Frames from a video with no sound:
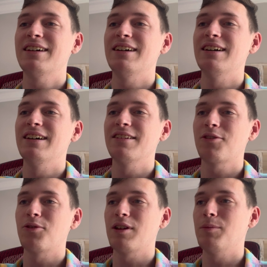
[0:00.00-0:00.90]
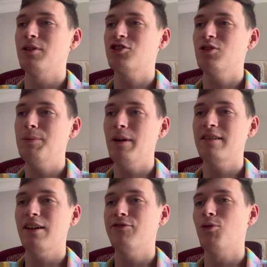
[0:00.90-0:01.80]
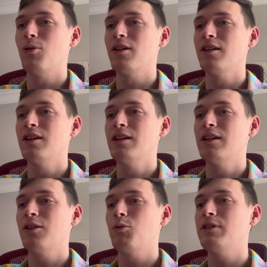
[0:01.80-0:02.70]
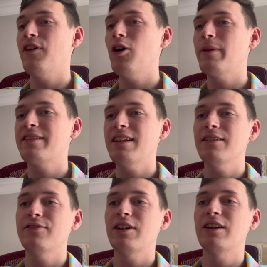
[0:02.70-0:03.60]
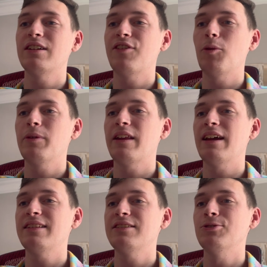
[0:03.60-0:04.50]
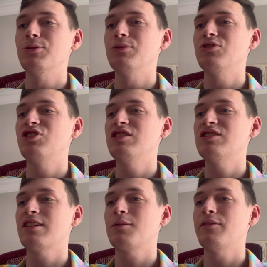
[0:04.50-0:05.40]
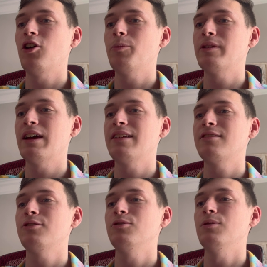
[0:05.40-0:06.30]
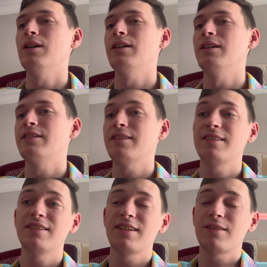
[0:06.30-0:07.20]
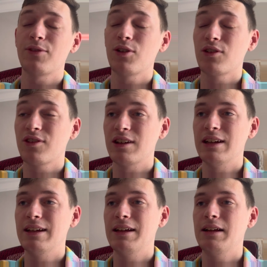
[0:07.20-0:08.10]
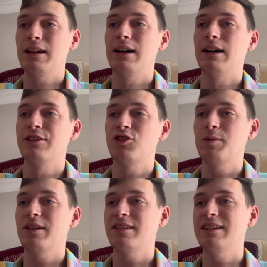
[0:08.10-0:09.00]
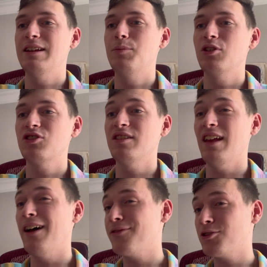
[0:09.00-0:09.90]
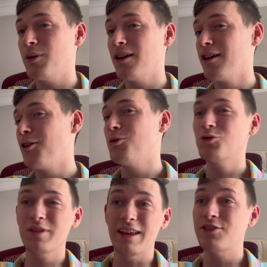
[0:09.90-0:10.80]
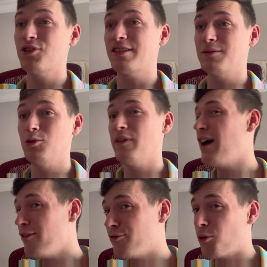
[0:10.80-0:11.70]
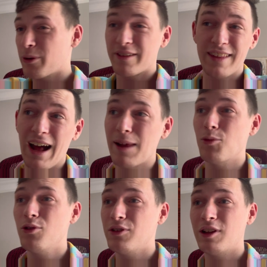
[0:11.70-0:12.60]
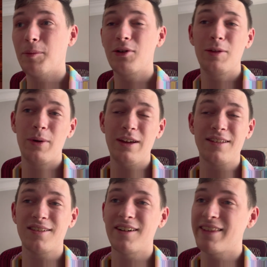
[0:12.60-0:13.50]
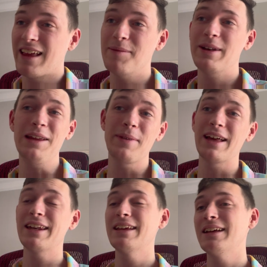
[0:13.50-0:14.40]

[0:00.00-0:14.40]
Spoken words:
I don't get pushed. So he plays f4. We develop, instead of developing the knight to g6, we developed the knight to c6 first. Just because he did push this f square, which was an interesting move. F4 is not a move you typically play at the start of the game, but hey, man,